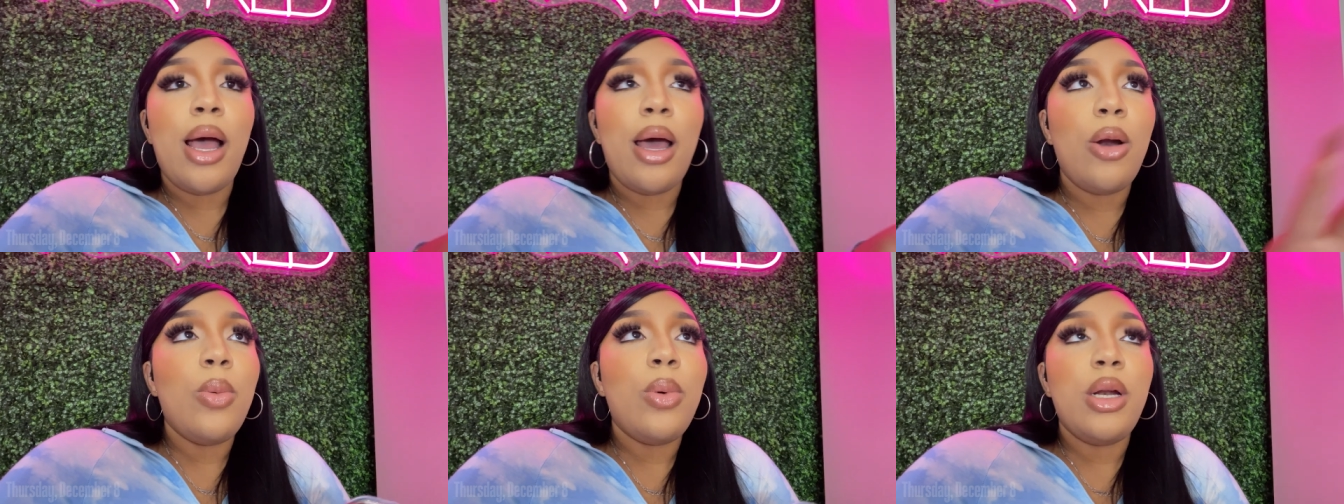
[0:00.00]
I
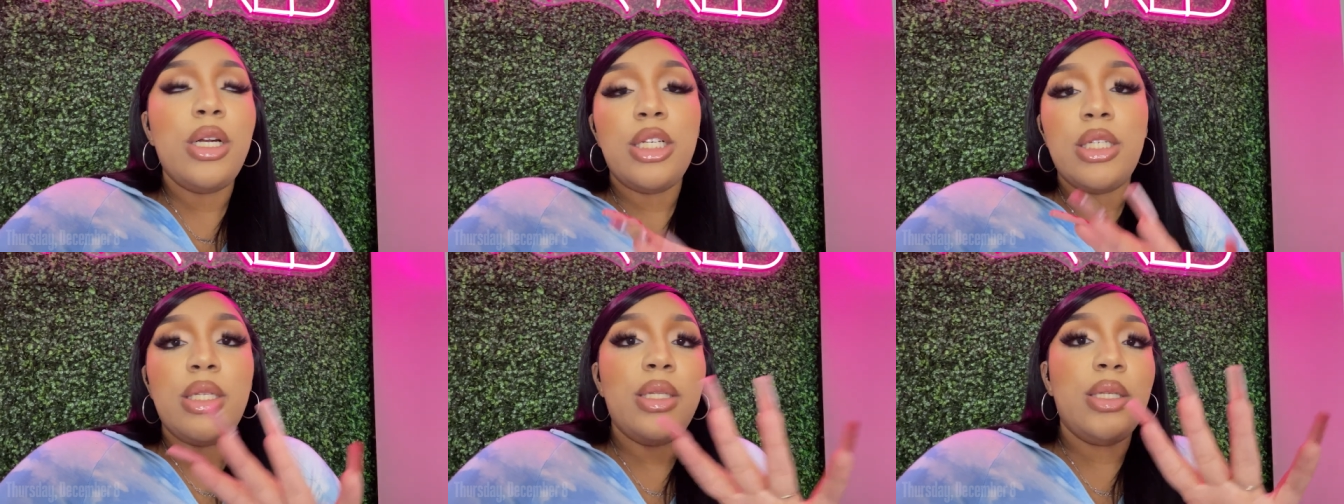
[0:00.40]
don't want to
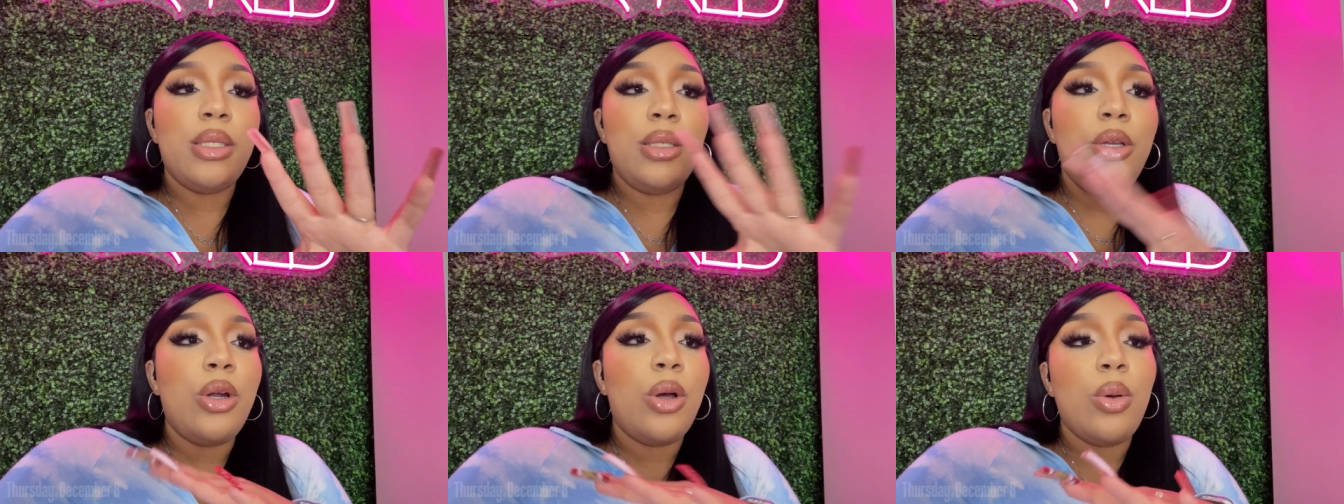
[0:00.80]
just,
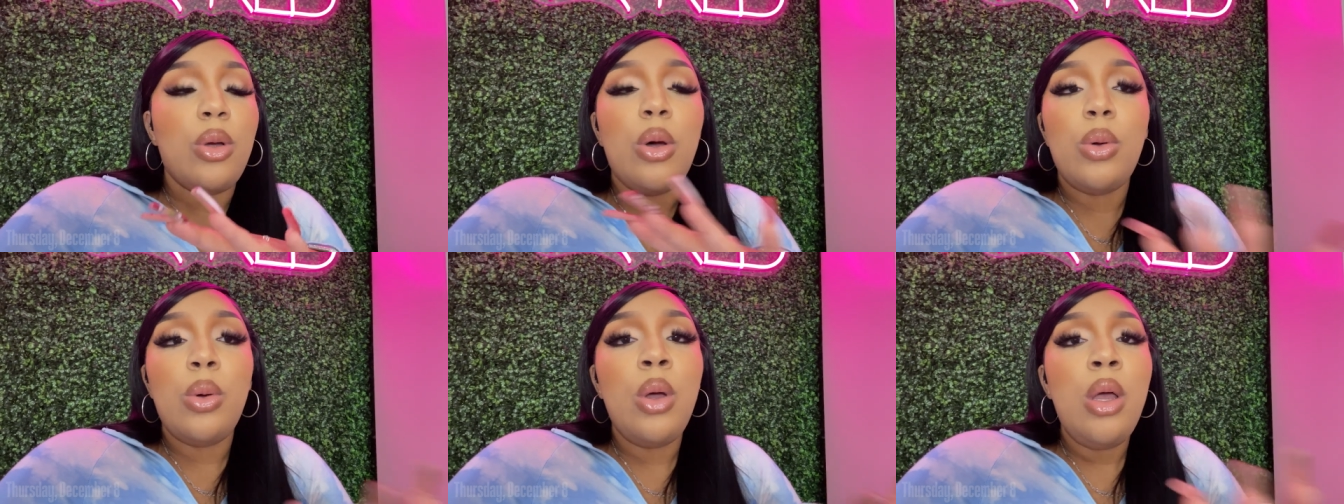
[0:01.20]
you know,
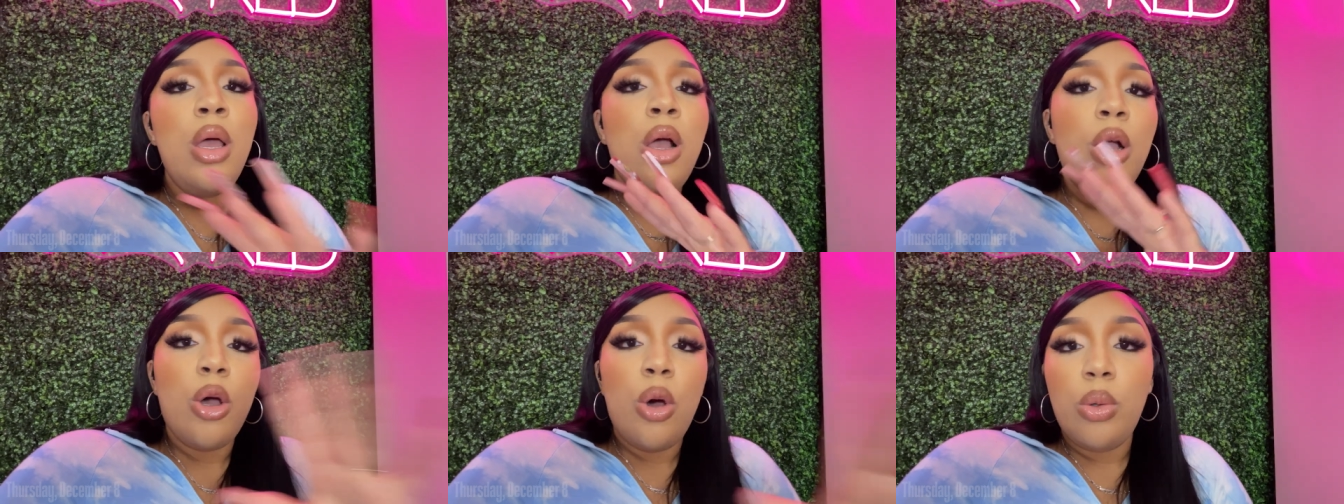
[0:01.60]
go
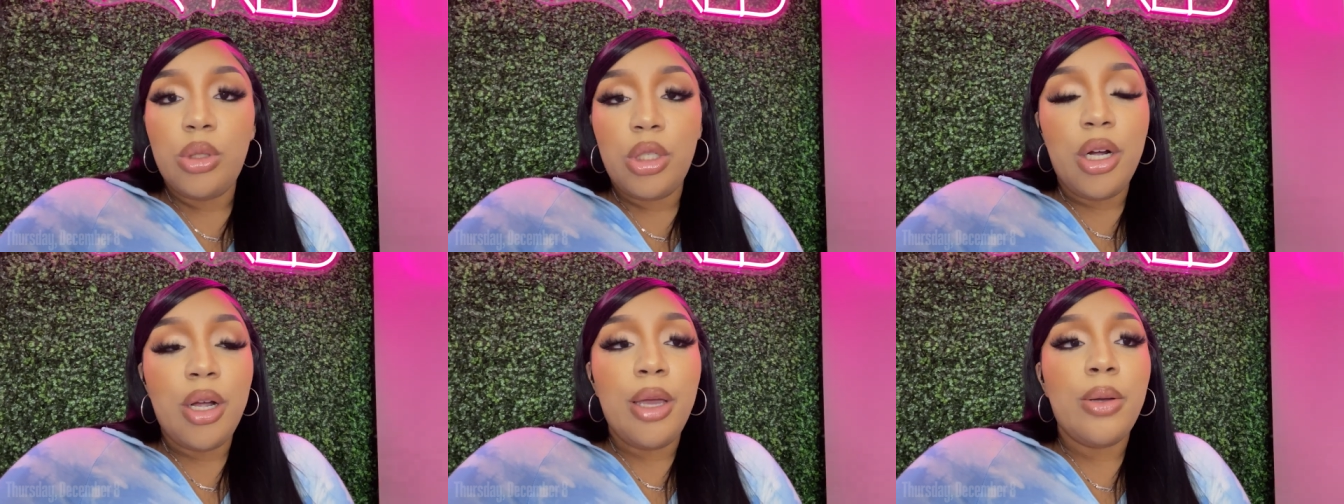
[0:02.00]
cold
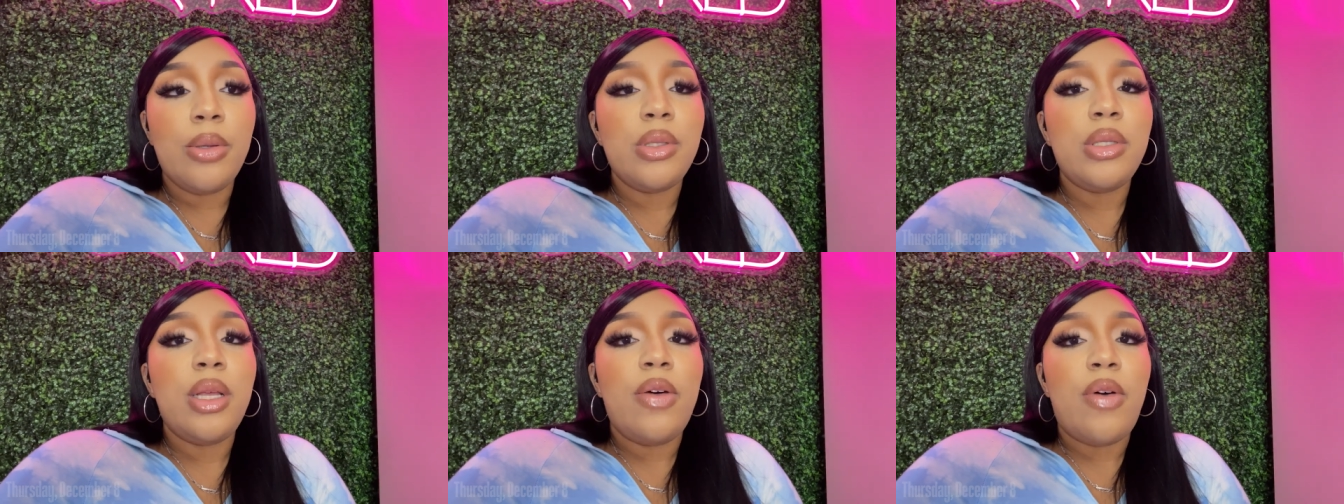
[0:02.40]
turkey on stuff.